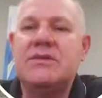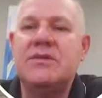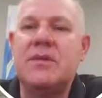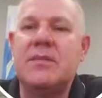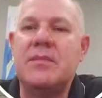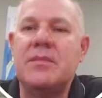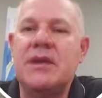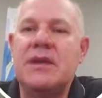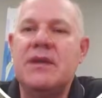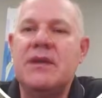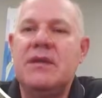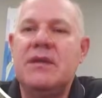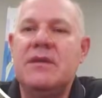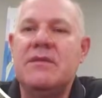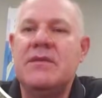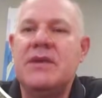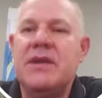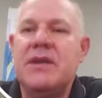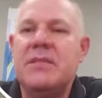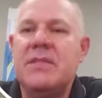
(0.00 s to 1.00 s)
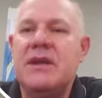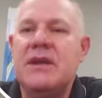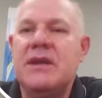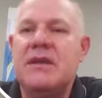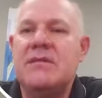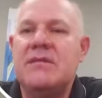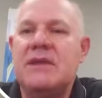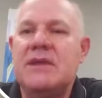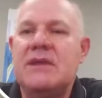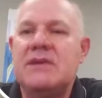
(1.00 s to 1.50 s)
the very middle
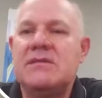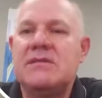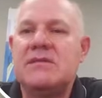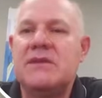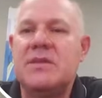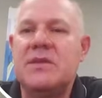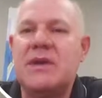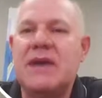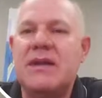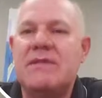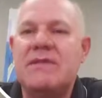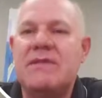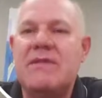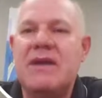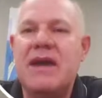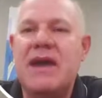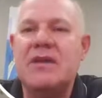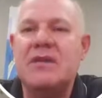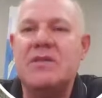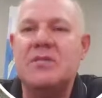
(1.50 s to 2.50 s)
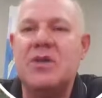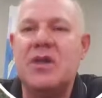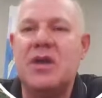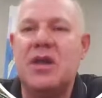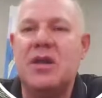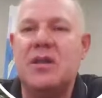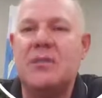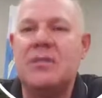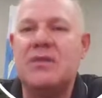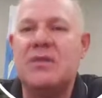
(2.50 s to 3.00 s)
of this, and we have the vacuum column.